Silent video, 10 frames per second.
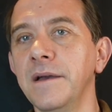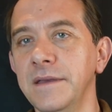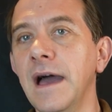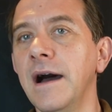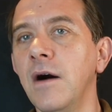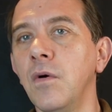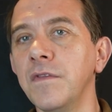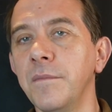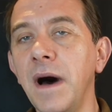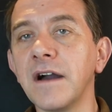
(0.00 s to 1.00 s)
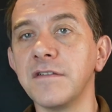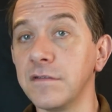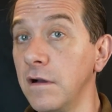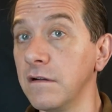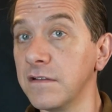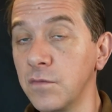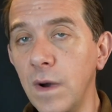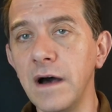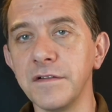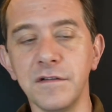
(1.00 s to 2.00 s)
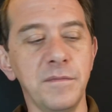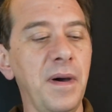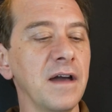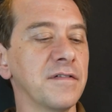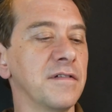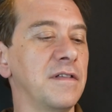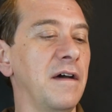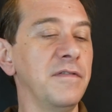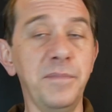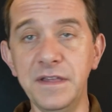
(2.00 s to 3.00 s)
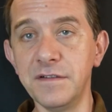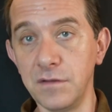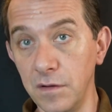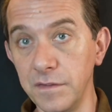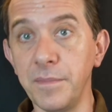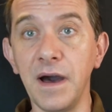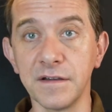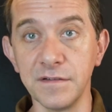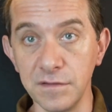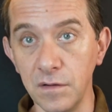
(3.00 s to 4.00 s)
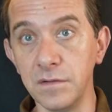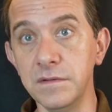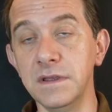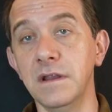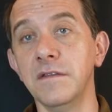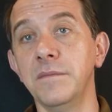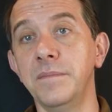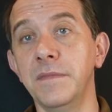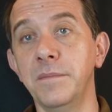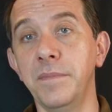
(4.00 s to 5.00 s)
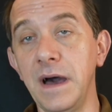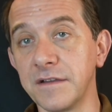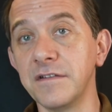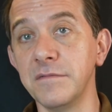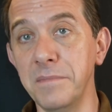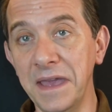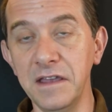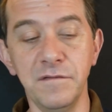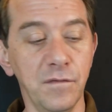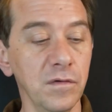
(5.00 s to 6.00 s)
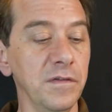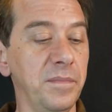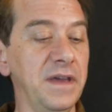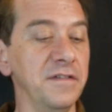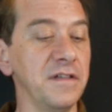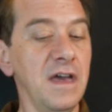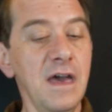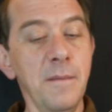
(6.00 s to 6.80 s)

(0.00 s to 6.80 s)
yeah, how old the boxes are as well. So the piece is old, the box is old, you know, the box is made for the piece.